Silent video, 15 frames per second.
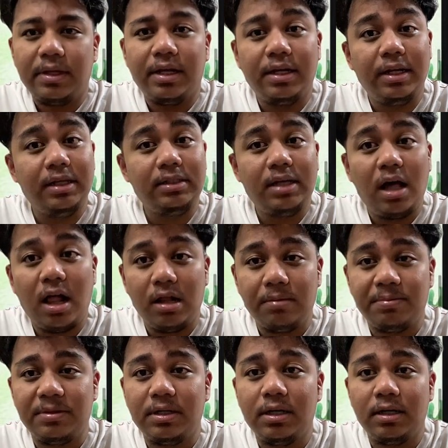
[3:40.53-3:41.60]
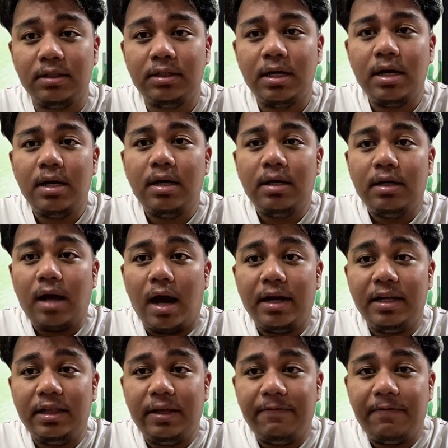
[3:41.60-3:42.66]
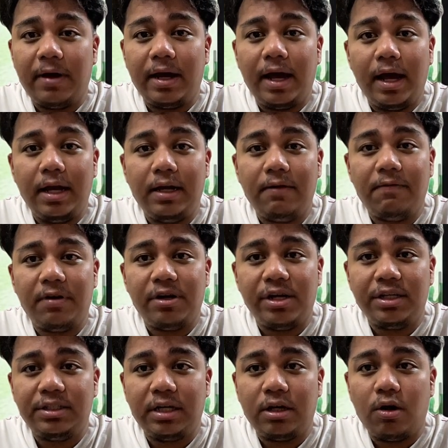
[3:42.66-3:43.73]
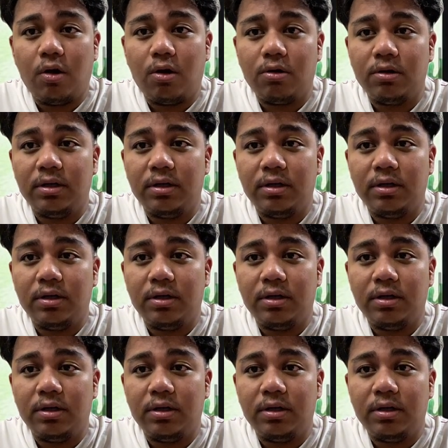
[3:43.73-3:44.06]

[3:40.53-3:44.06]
This helps us identify any variation or